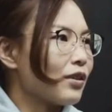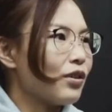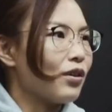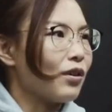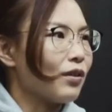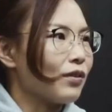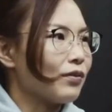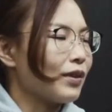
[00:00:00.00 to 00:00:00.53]

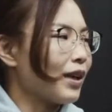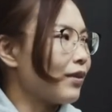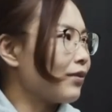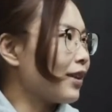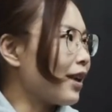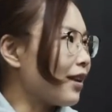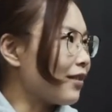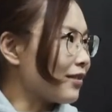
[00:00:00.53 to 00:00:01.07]
whole 5
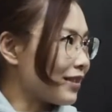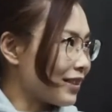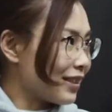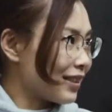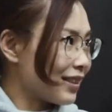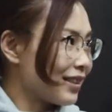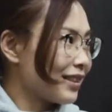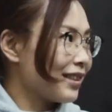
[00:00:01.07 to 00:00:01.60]

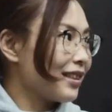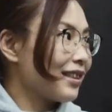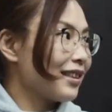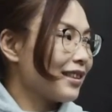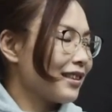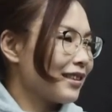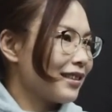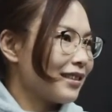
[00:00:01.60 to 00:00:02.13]
rounds.
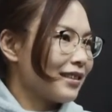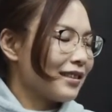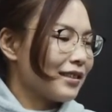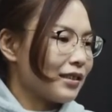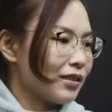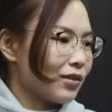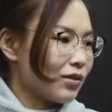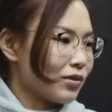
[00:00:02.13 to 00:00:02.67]

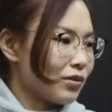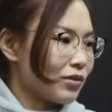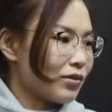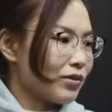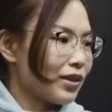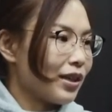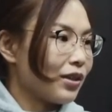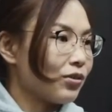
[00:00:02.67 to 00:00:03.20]
So
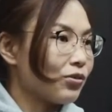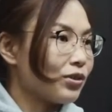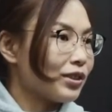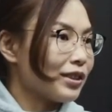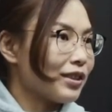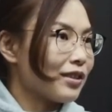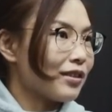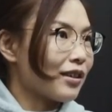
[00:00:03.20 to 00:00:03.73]
I
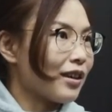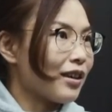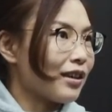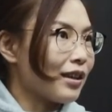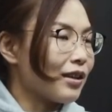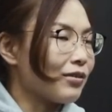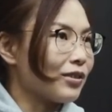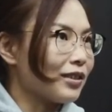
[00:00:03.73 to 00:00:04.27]
really thought
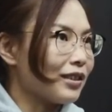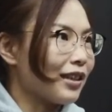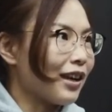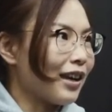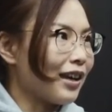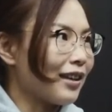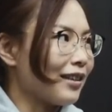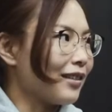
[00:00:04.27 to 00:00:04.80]
I will
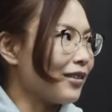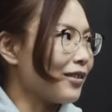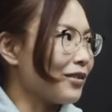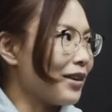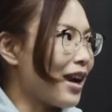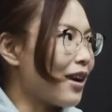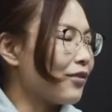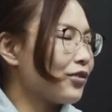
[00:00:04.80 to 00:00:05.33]
die, you
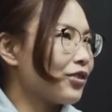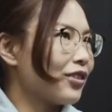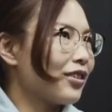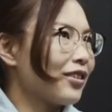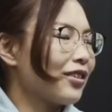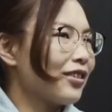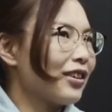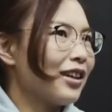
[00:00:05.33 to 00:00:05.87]
know.
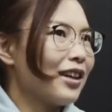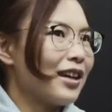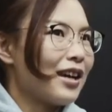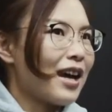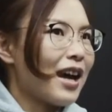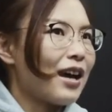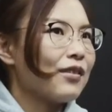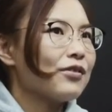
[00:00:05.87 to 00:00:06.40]
After
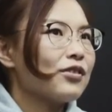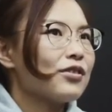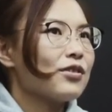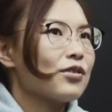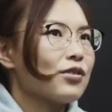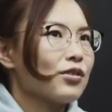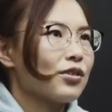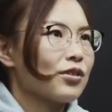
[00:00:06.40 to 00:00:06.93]
the
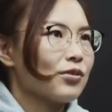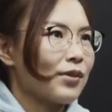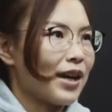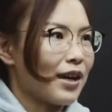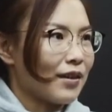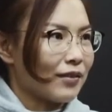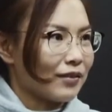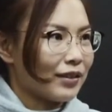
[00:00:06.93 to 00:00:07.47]
third
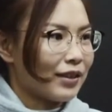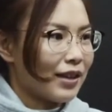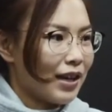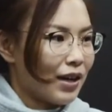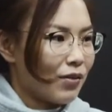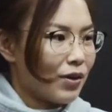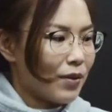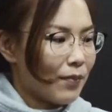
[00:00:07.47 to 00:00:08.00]
round,
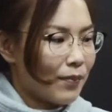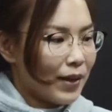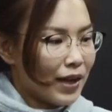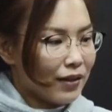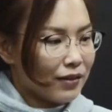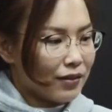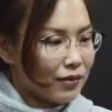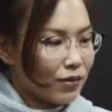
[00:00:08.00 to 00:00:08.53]
I went
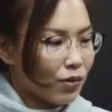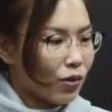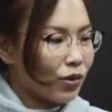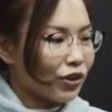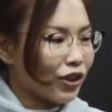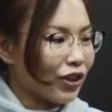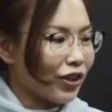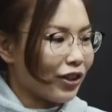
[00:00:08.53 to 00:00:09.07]
back to the
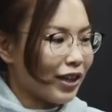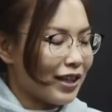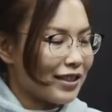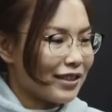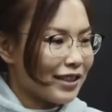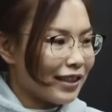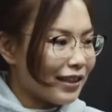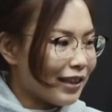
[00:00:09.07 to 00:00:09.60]
corner and
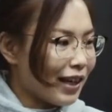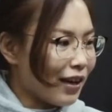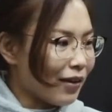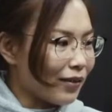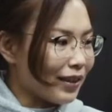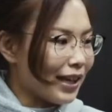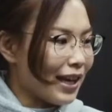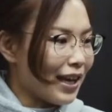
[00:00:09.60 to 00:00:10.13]
sat
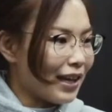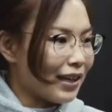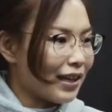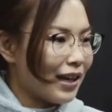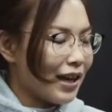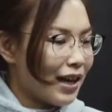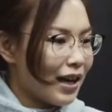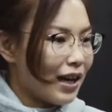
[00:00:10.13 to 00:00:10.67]
down, and
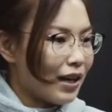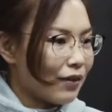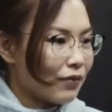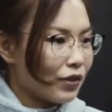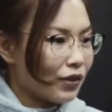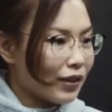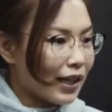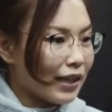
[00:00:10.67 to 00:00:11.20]
I
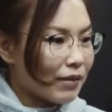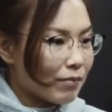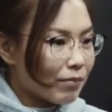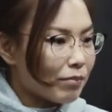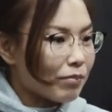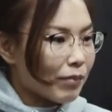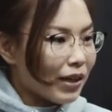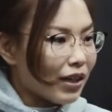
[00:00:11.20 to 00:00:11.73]
felt like
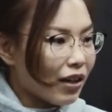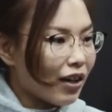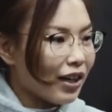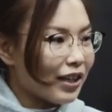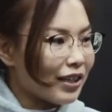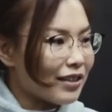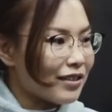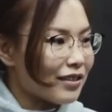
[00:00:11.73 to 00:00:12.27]
my
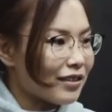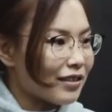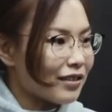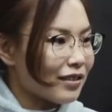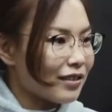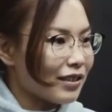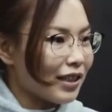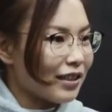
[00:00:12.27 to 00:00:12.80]
heart is
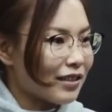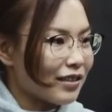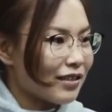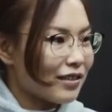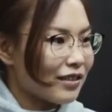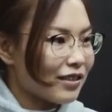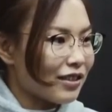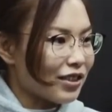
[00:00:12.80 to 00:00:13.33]
like
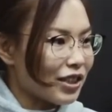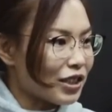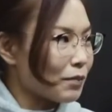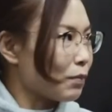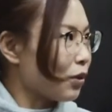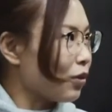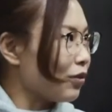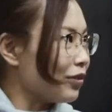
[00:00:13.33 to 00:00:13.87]
gonna
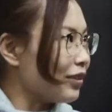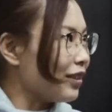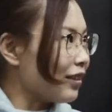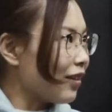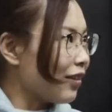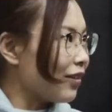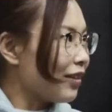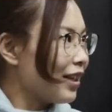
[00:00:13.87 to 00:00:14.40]
explode, you
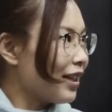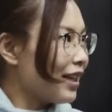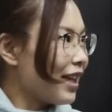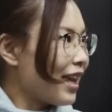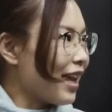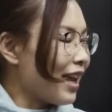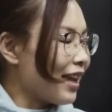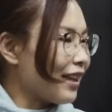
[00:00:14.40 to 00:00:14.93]
know.
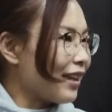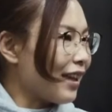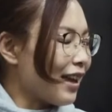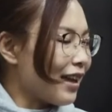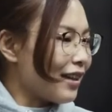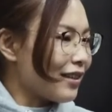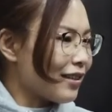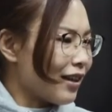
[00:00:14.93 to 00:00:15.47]
And
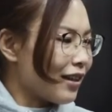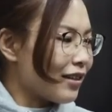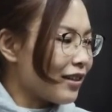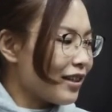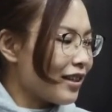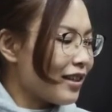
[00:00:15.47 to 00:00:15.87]
I thought,